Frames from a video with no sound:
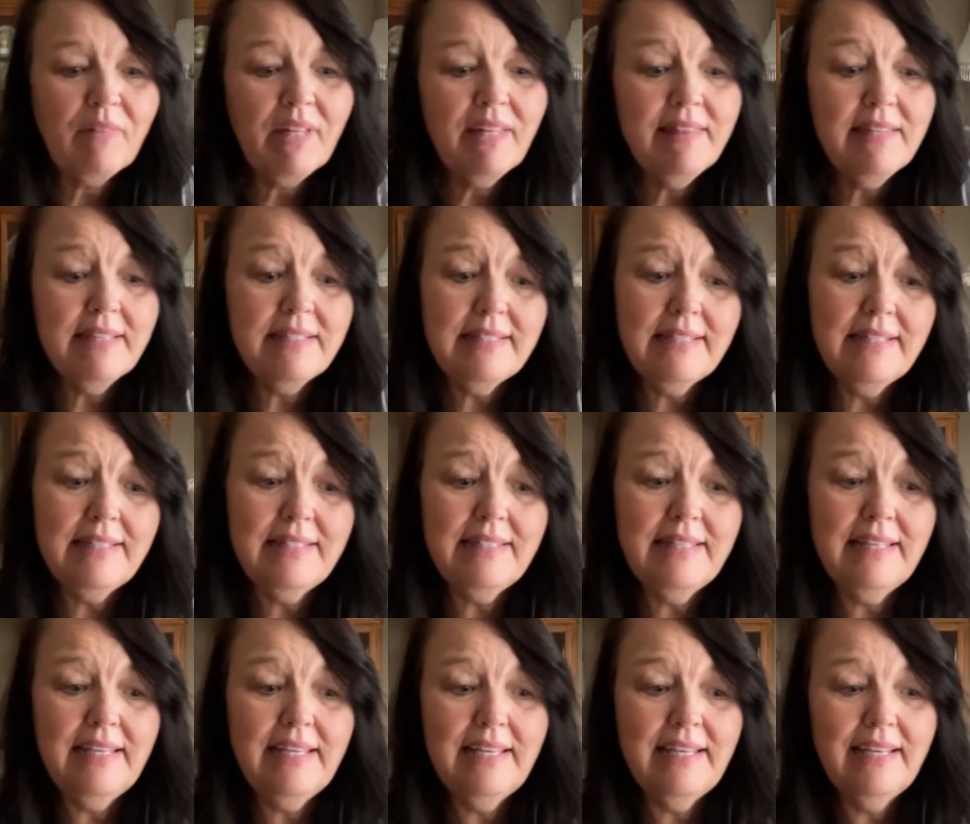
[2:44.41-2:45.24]
This is
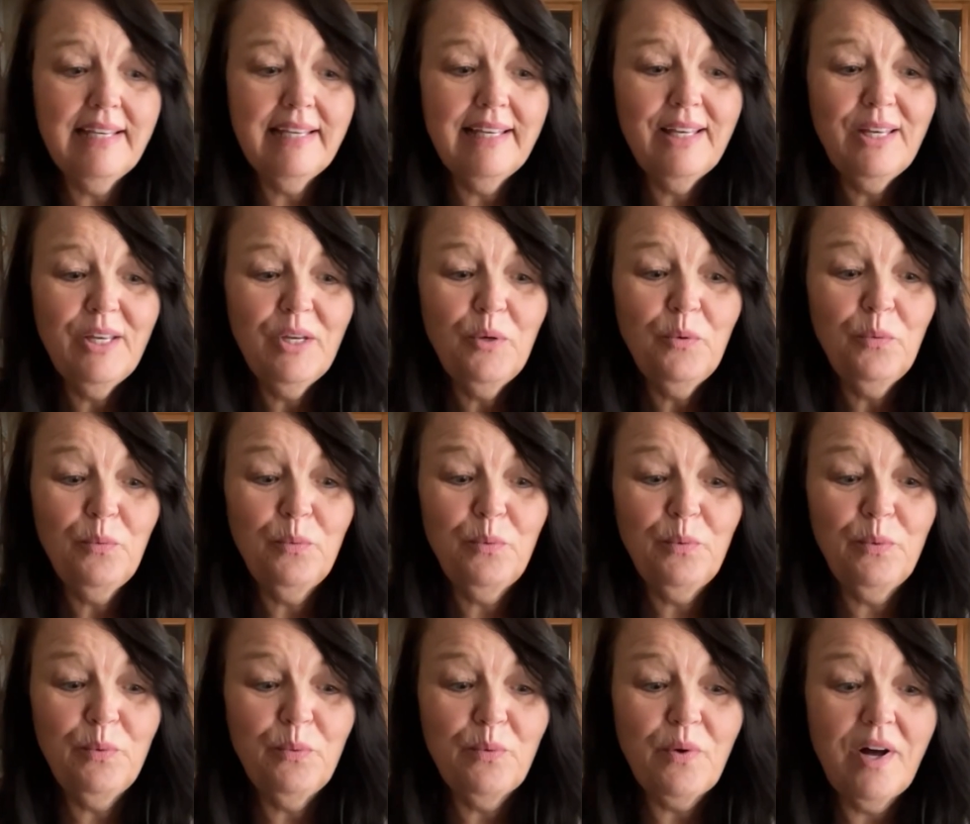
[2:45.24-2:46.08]
the
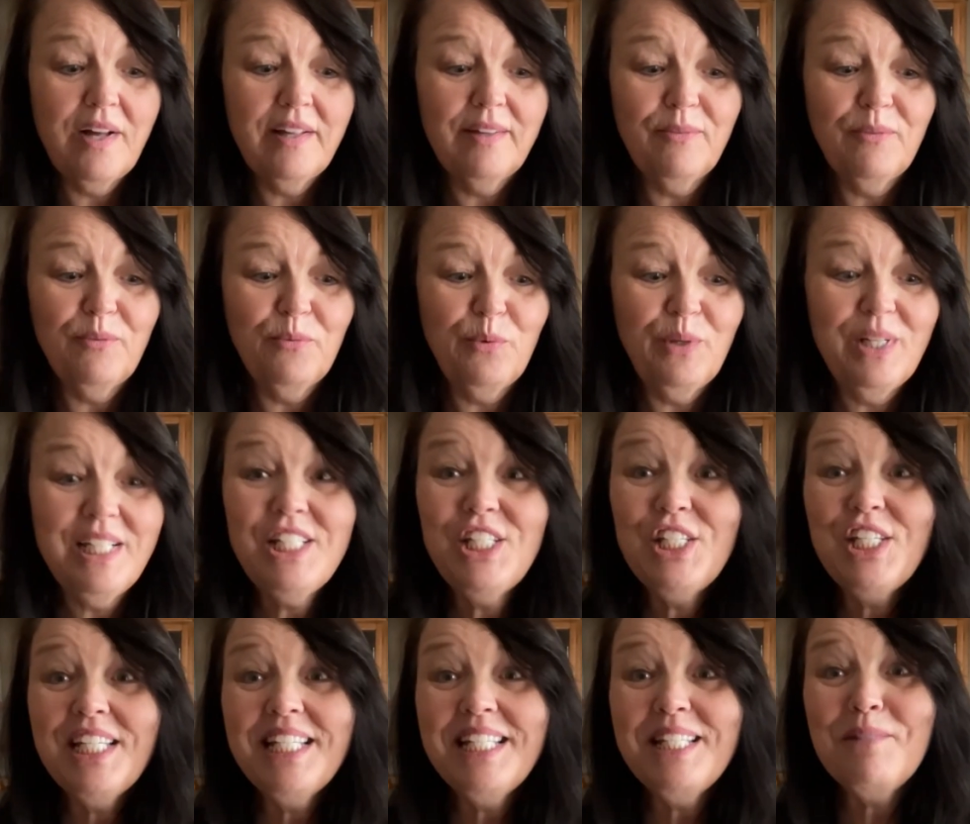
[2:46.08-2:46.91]

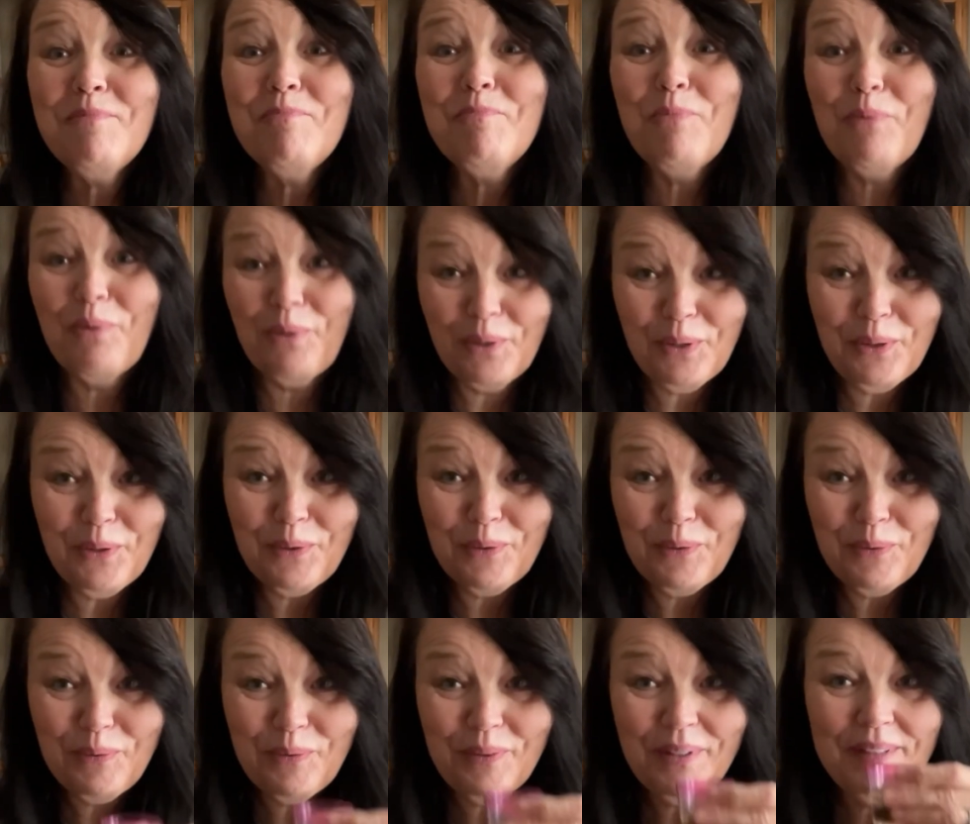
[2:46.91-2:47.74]
Witch's
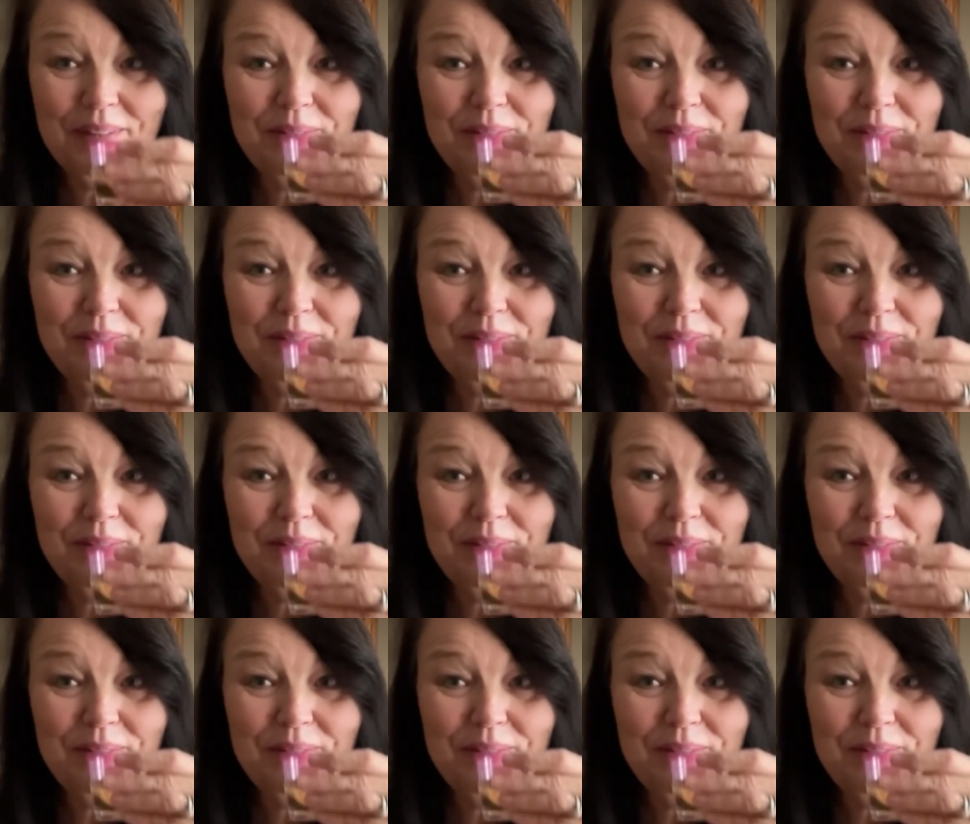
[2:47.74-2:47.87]
Brew.